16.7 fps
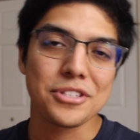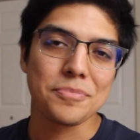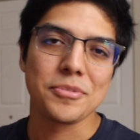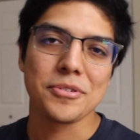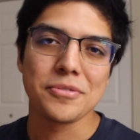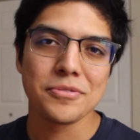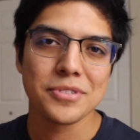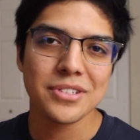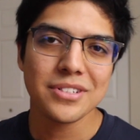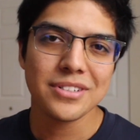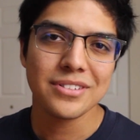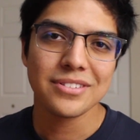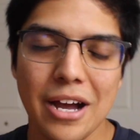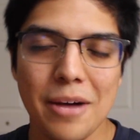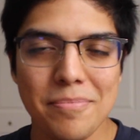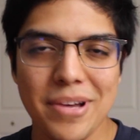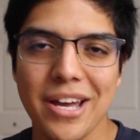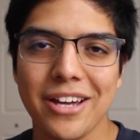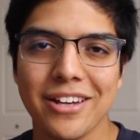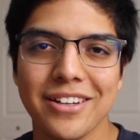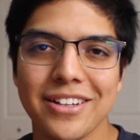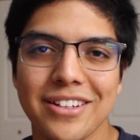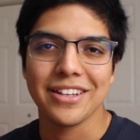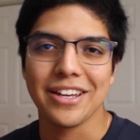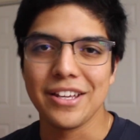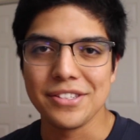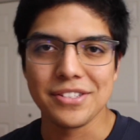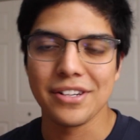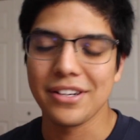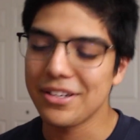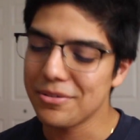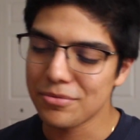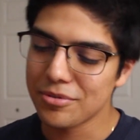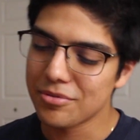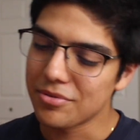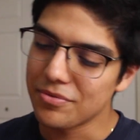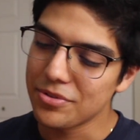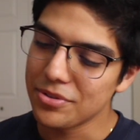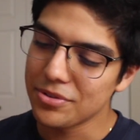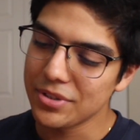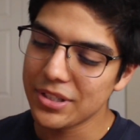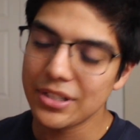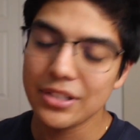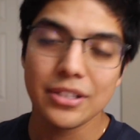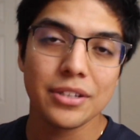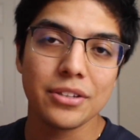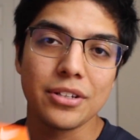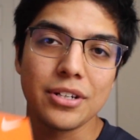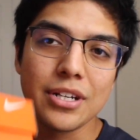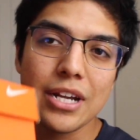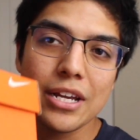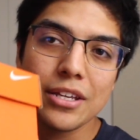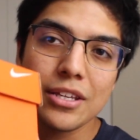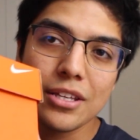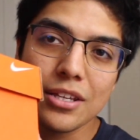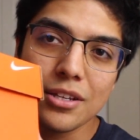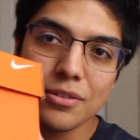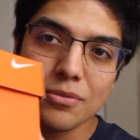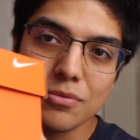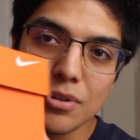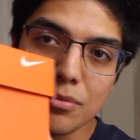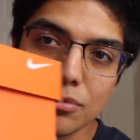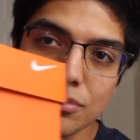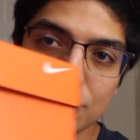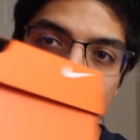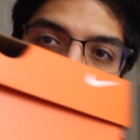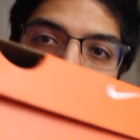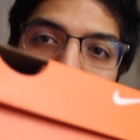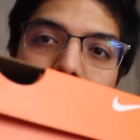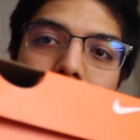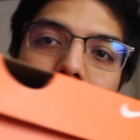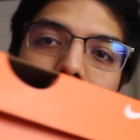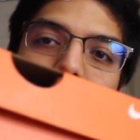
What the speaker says: up everyone, I'm back, and today we're reviewing the Nike Revolution